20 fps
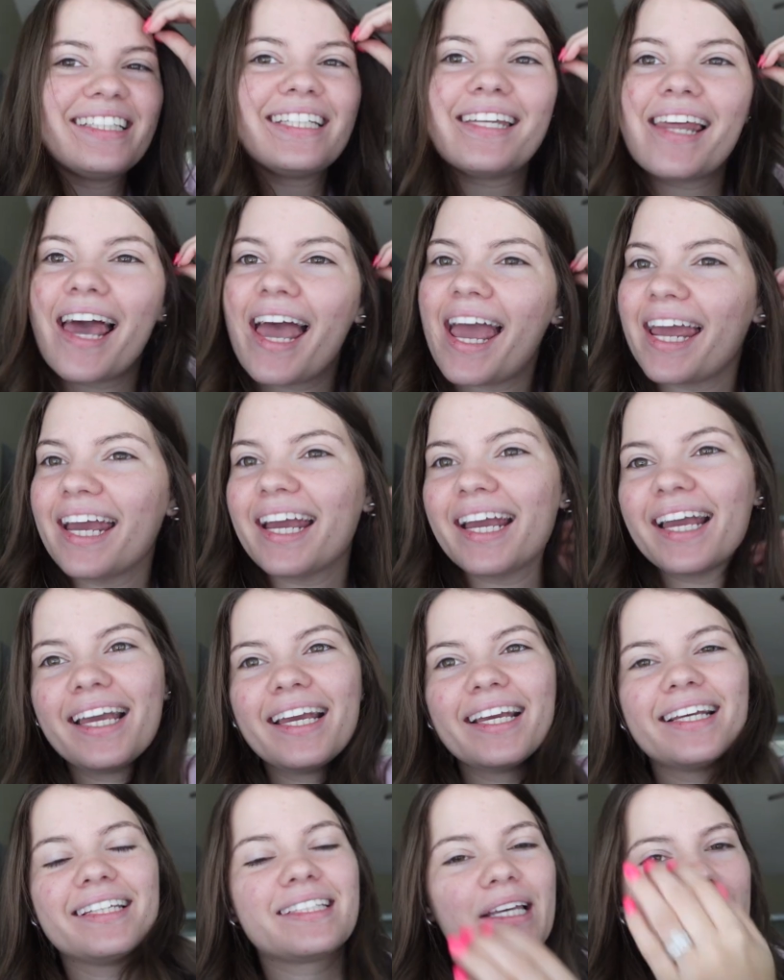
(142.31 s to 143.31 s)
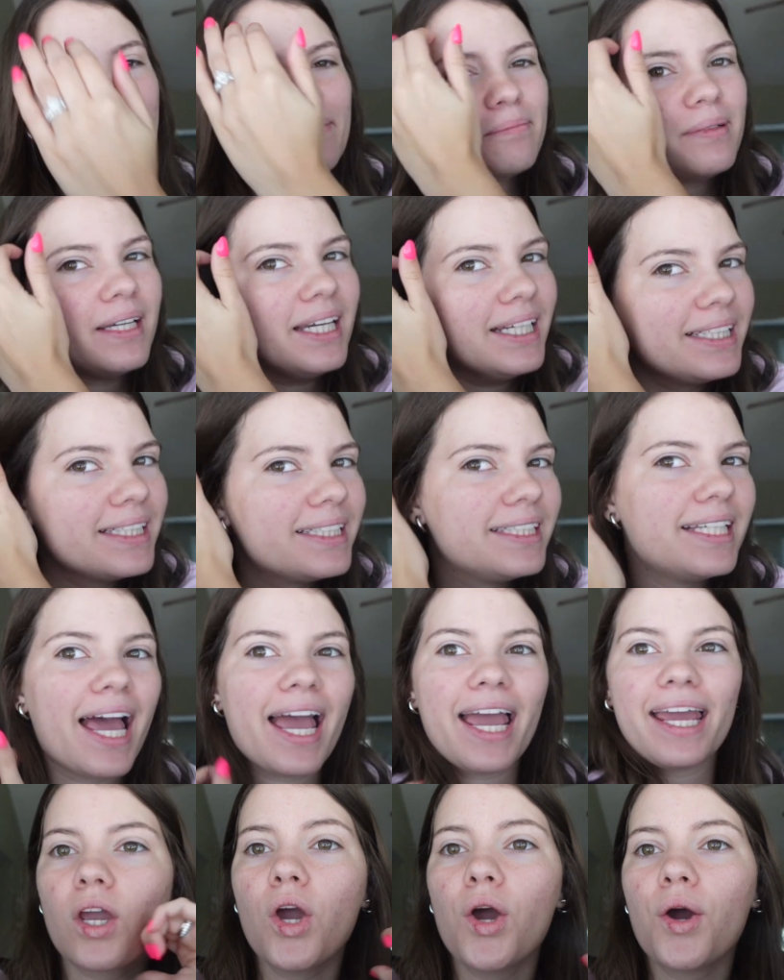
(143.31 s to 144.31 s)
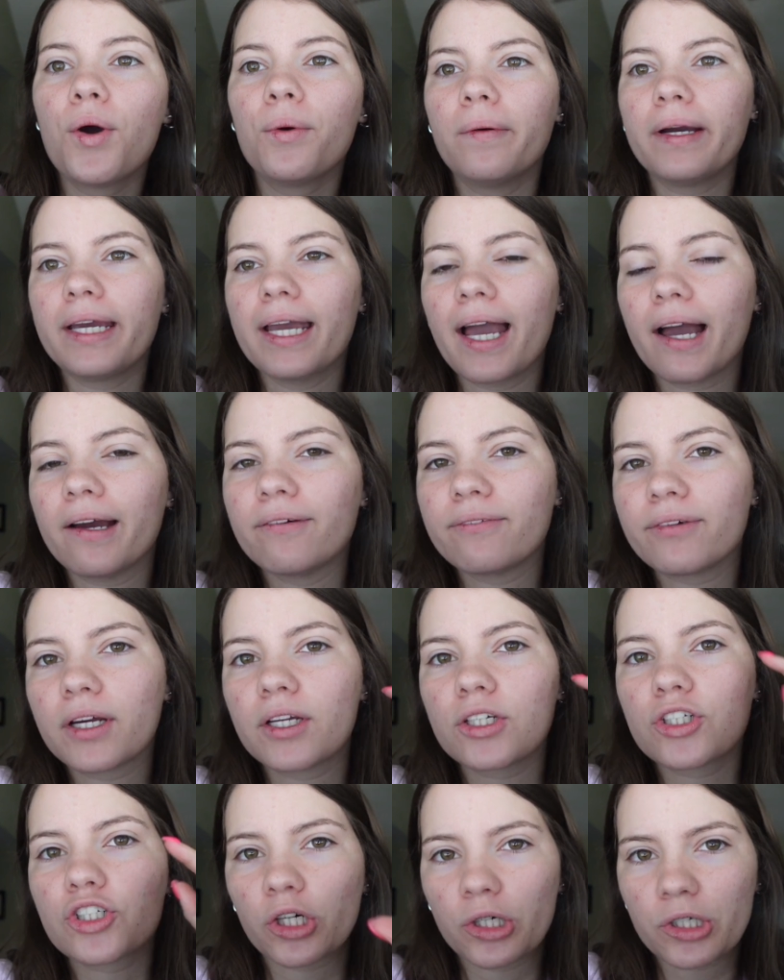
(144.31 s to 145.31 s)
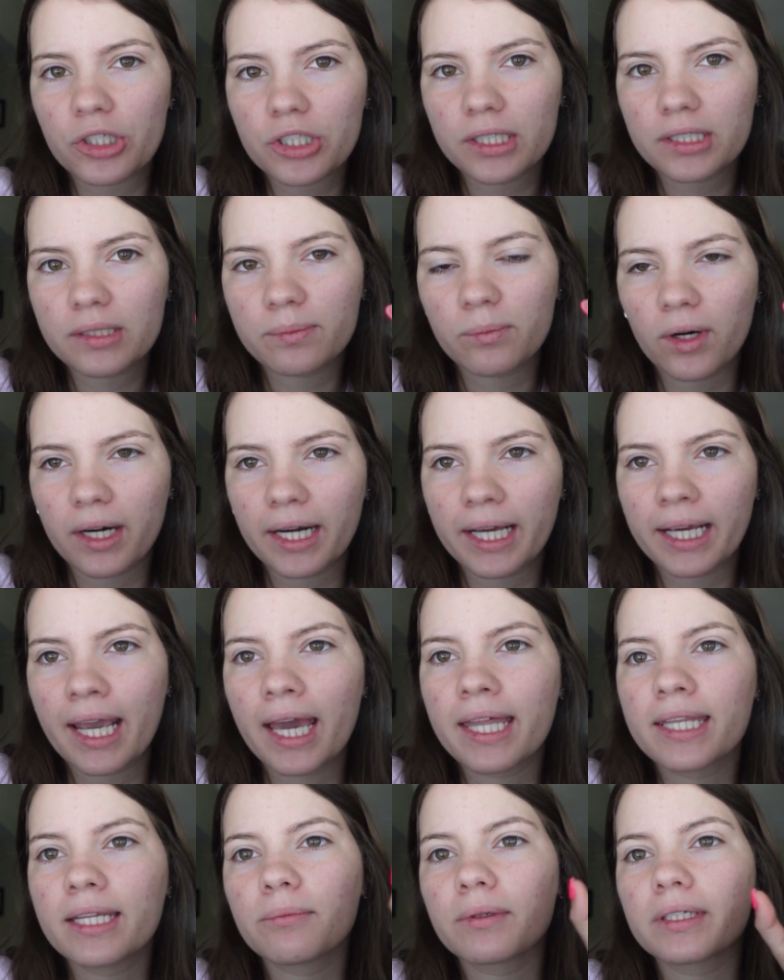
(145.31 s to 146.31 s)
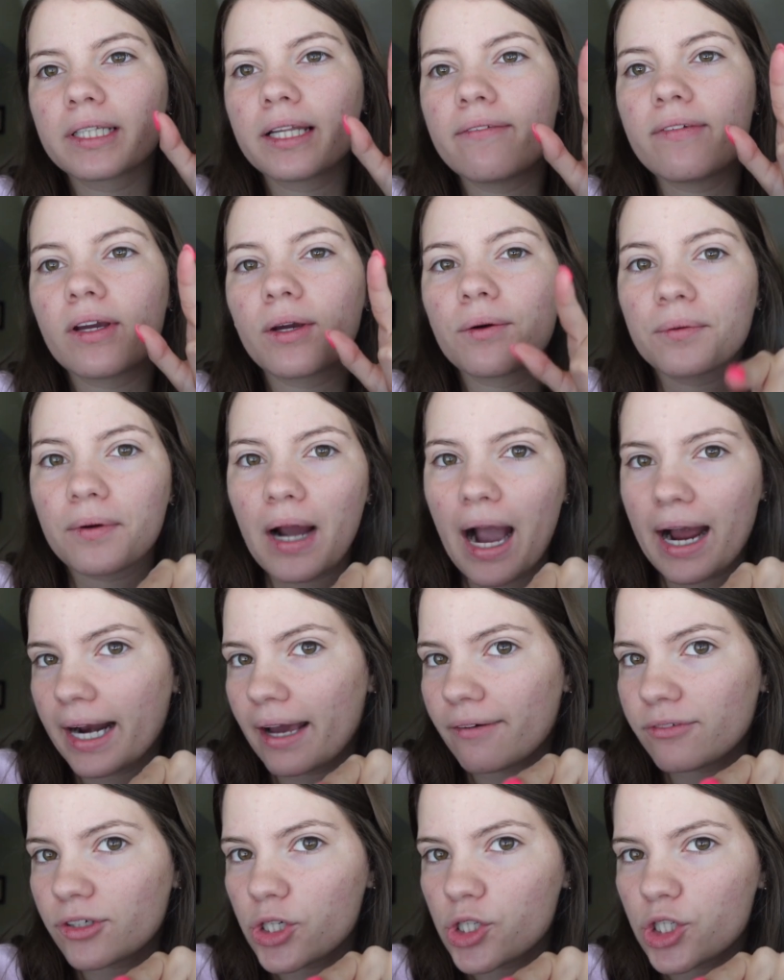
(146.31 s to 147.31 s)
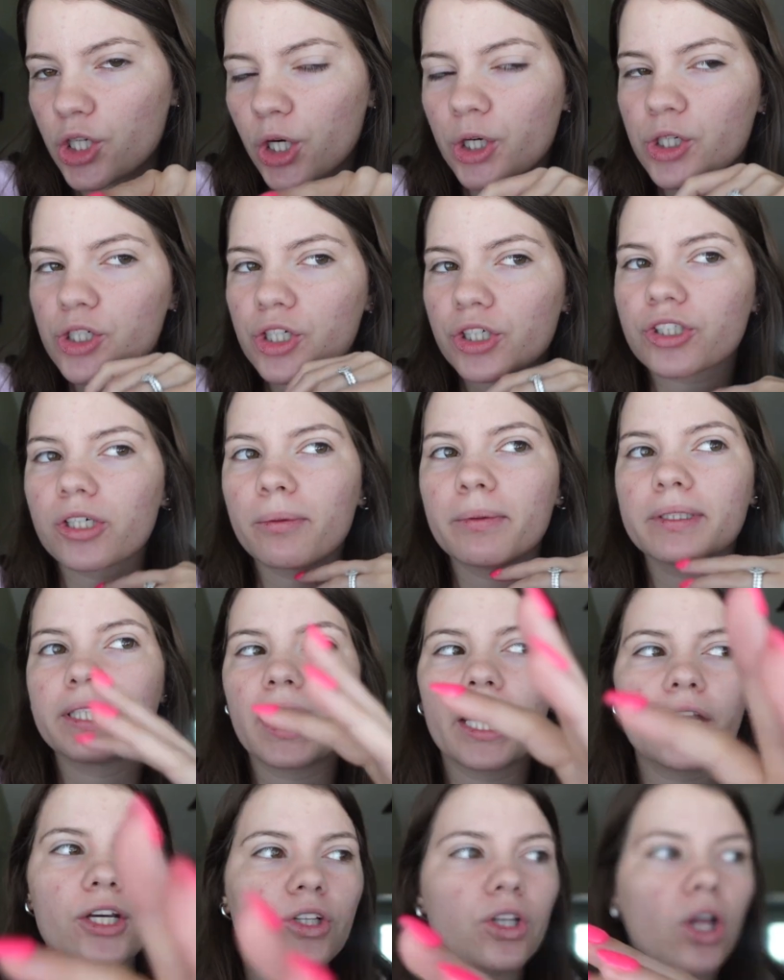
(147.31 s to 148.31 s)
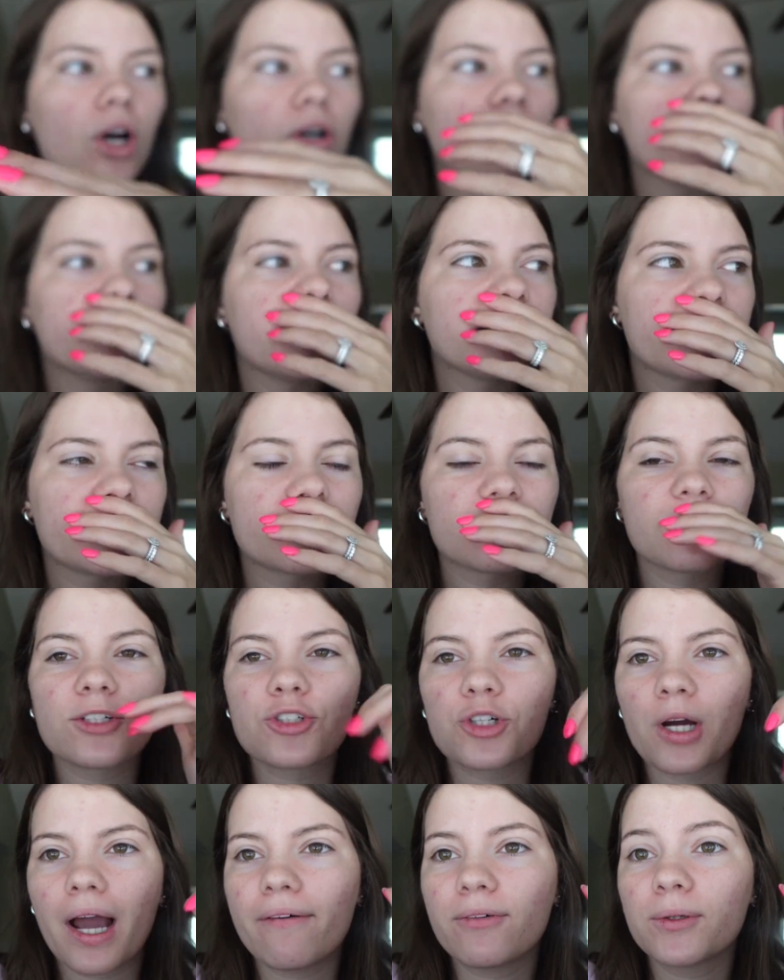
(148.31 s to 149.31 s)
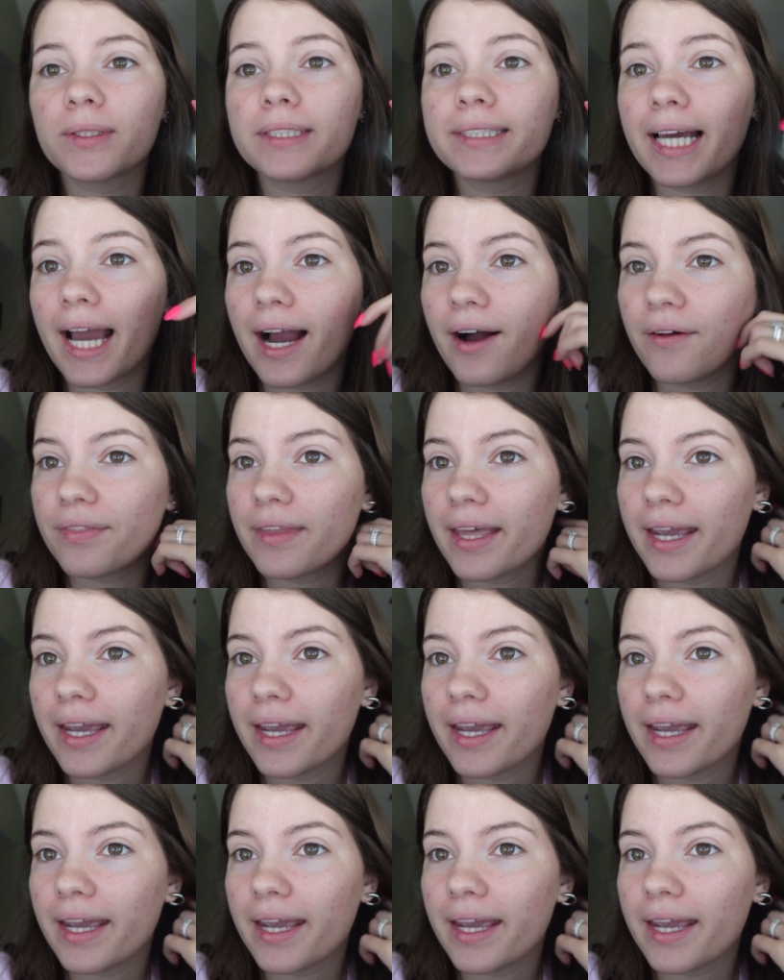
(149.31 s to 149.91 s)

our day. Today is beach day. We have church this morning, and then we're leaving right after church. So I'm going to take you along with us as we travel down